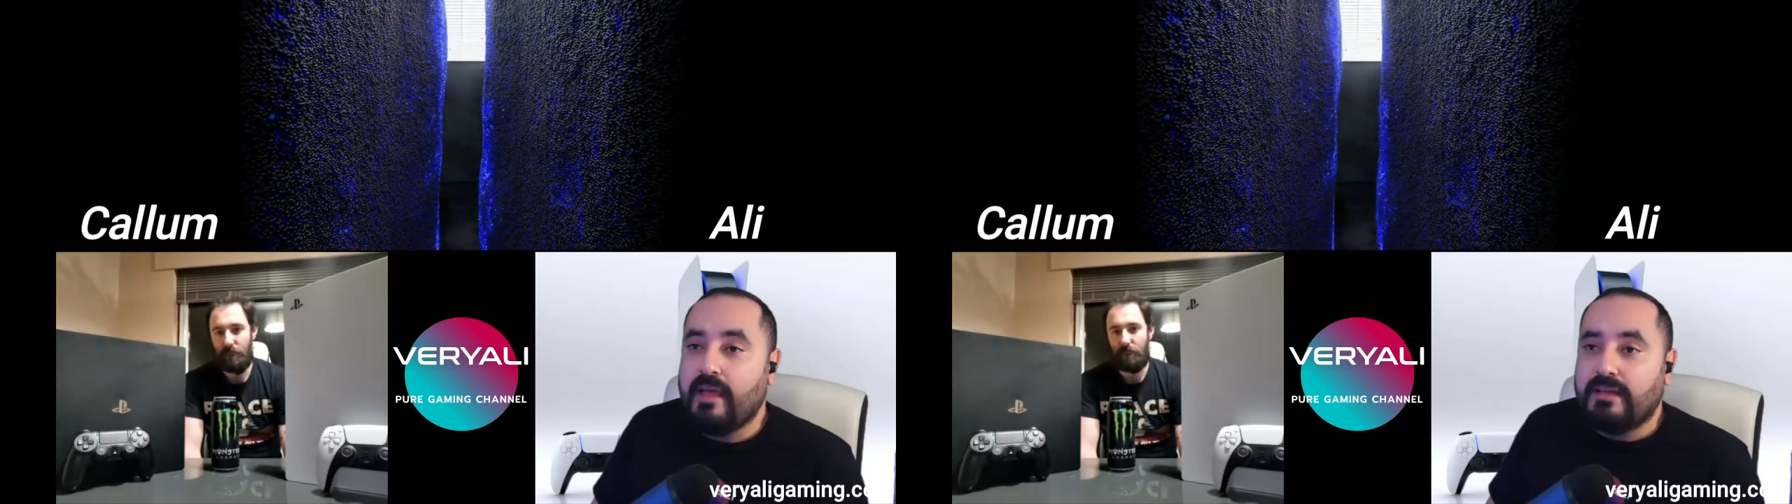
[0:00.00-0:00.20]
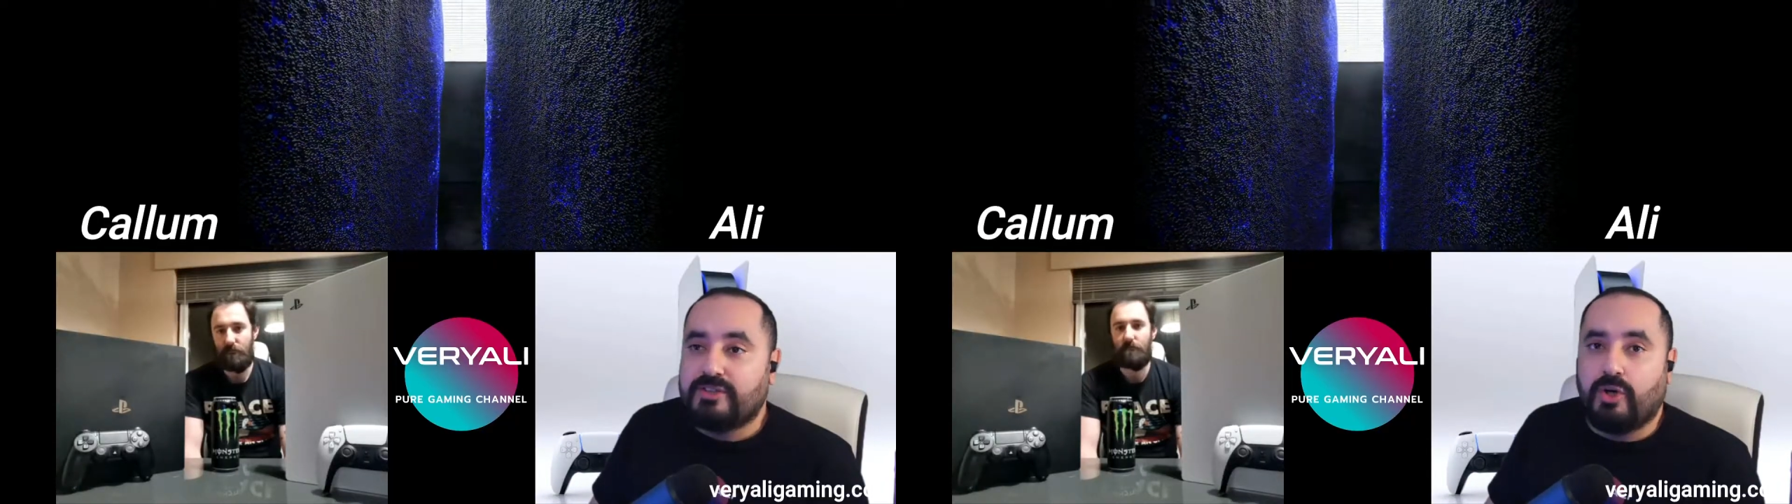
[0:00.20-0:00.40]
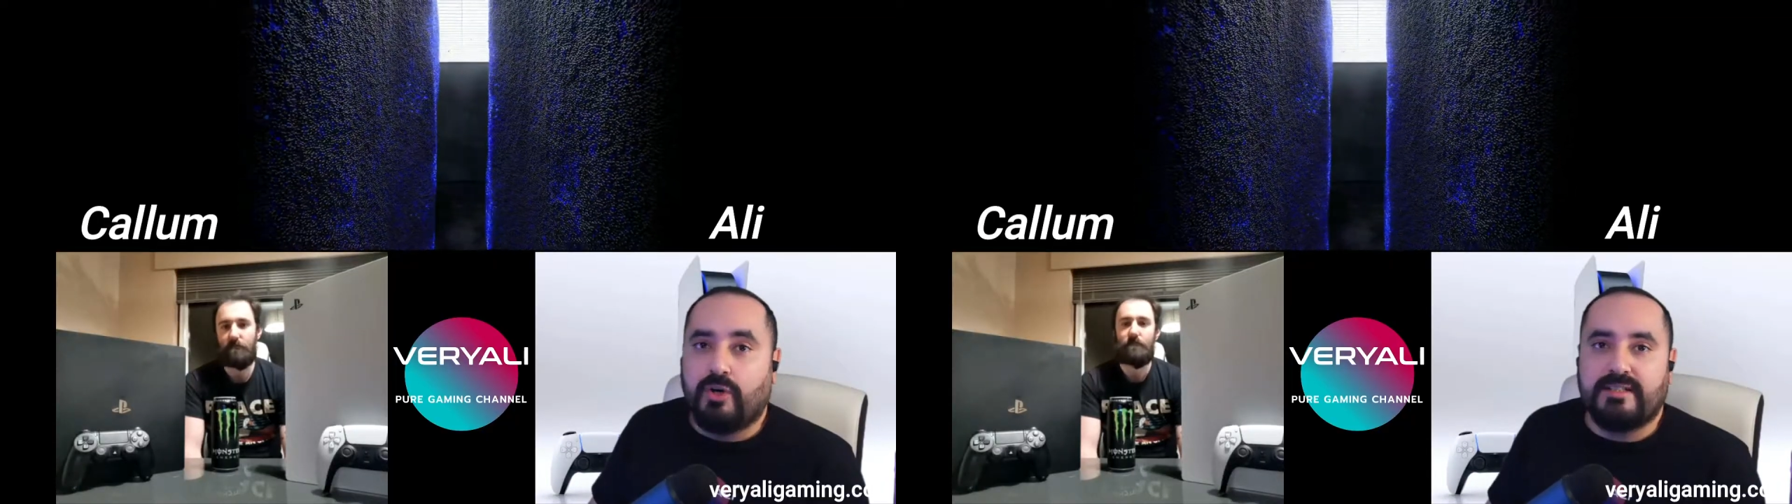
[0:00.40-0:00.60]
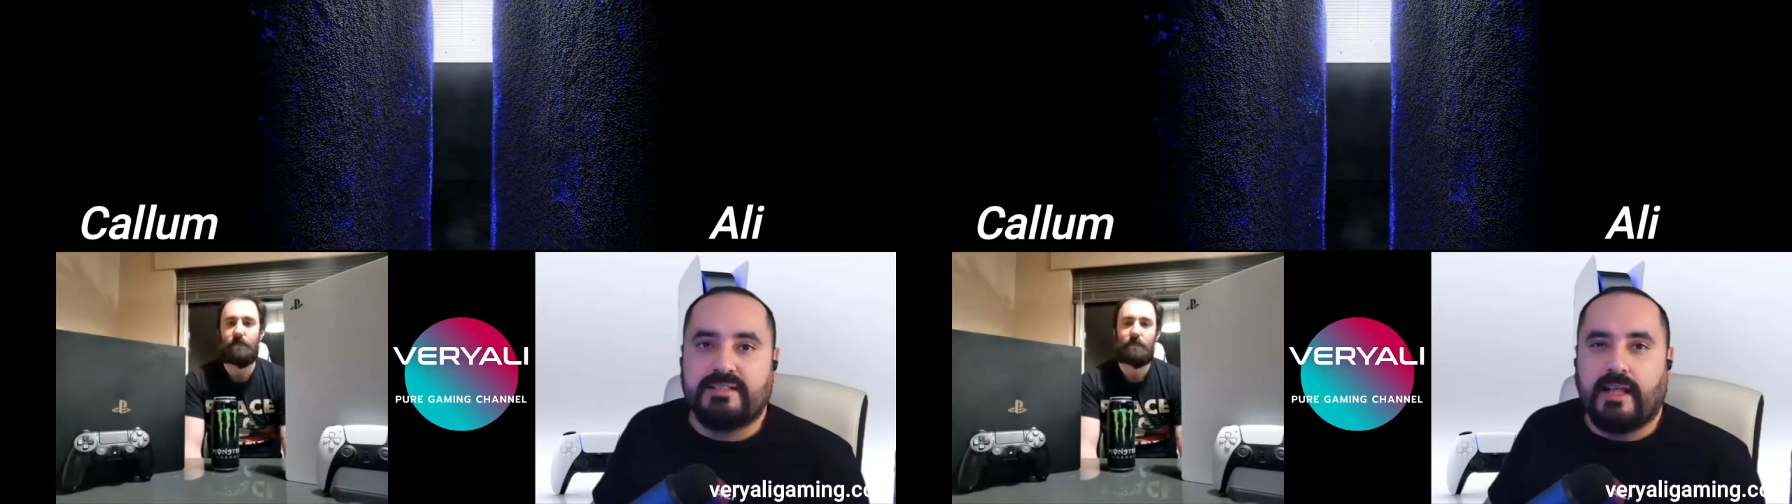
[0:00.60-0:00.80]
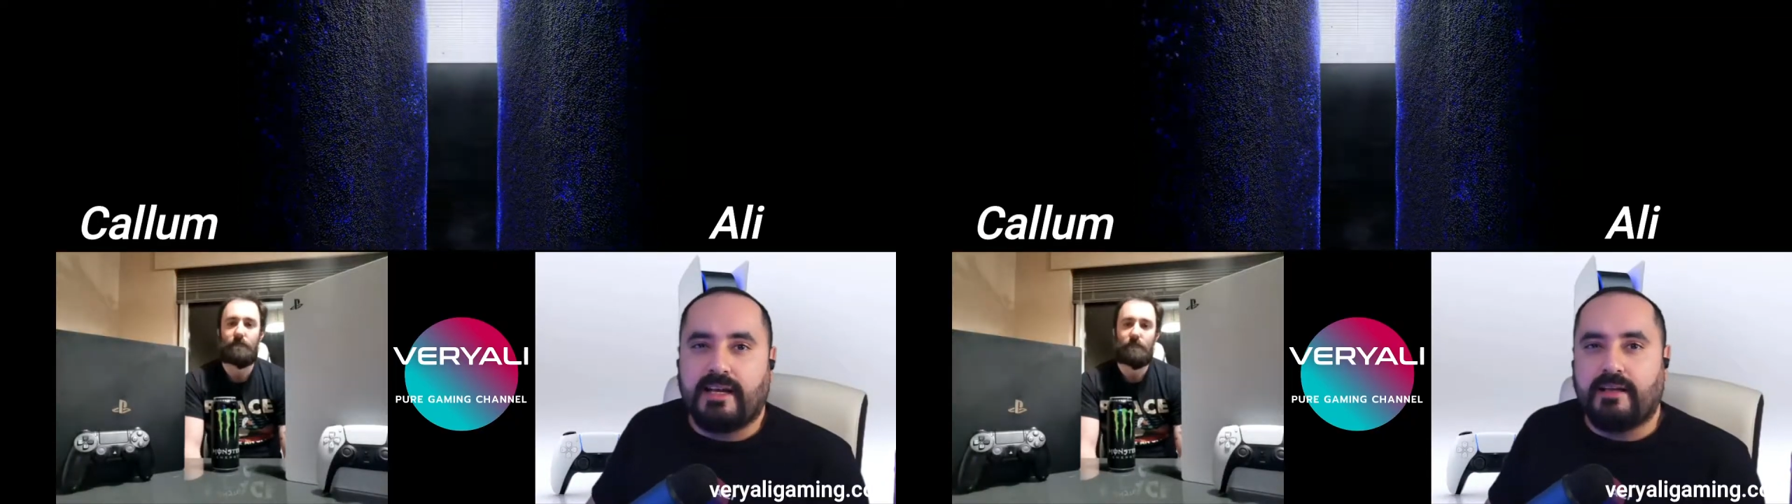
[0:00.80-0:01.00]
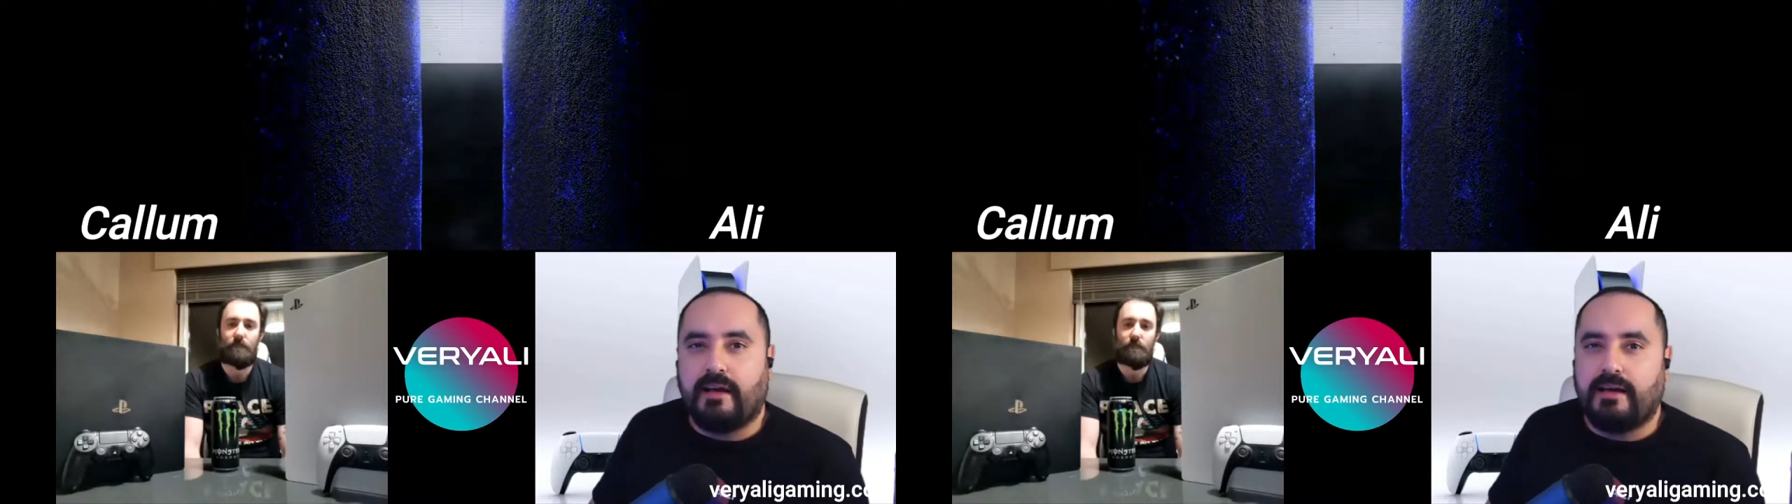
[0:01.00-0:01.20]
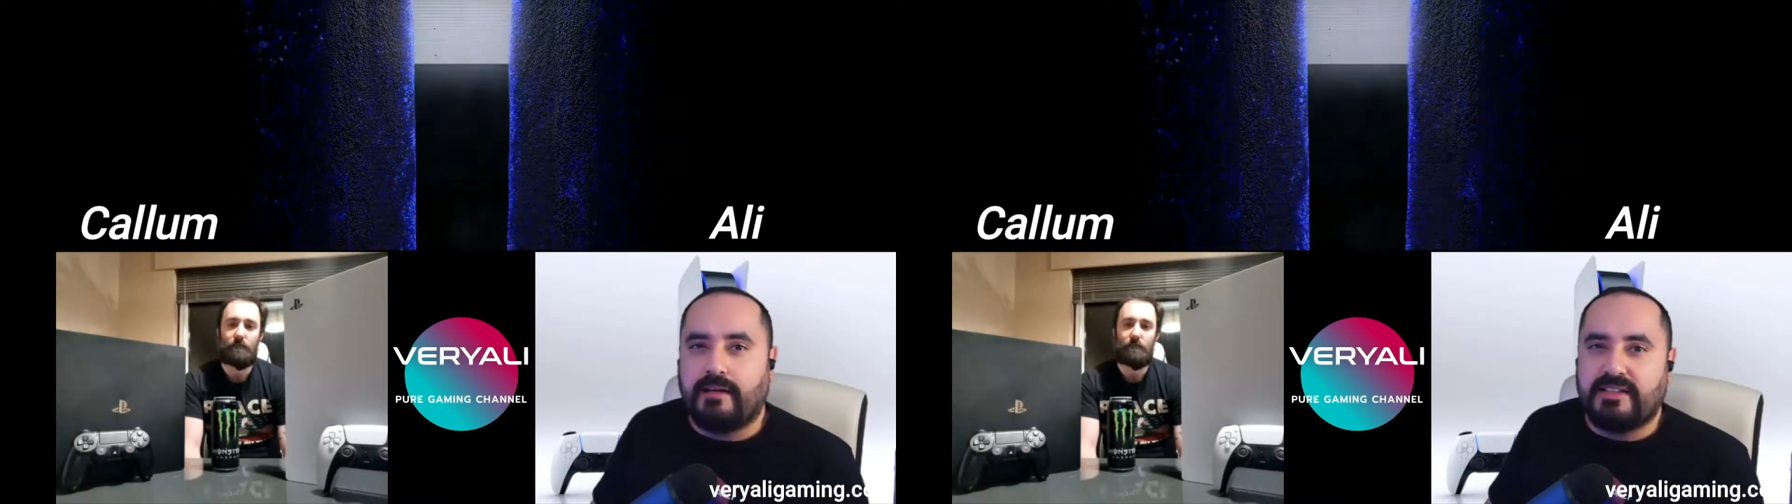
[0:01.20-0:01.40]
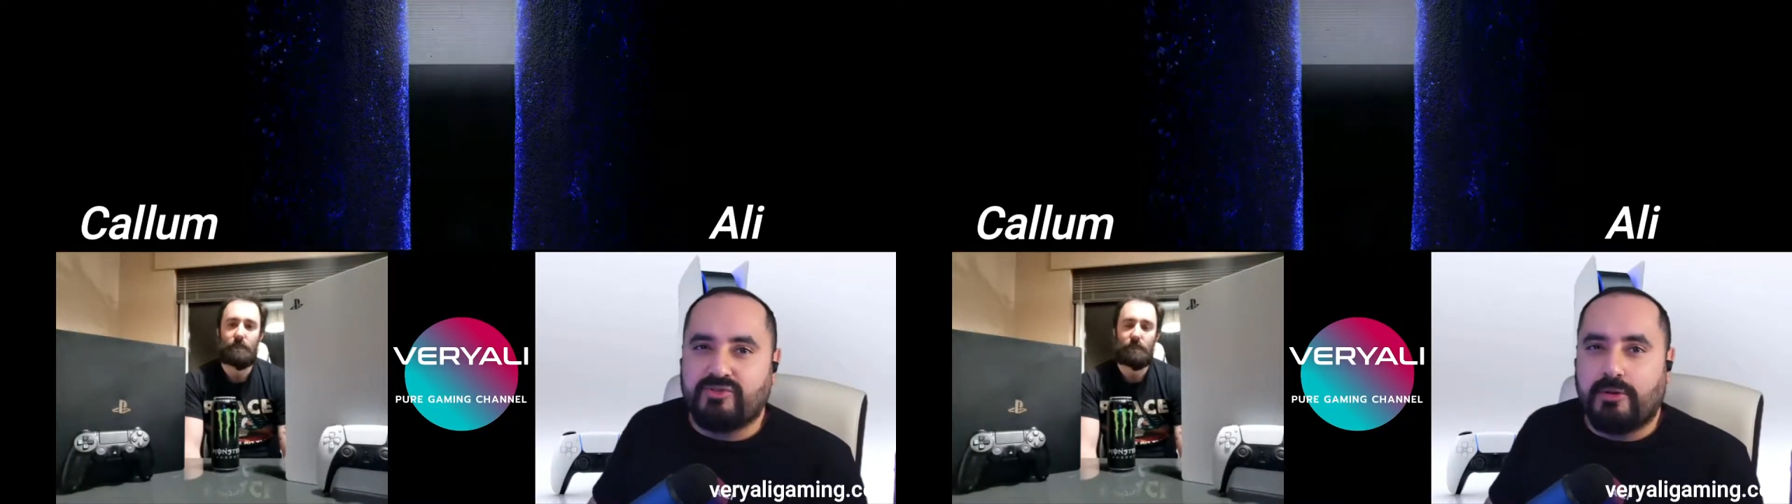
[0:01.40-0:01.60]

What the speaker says: so it's like this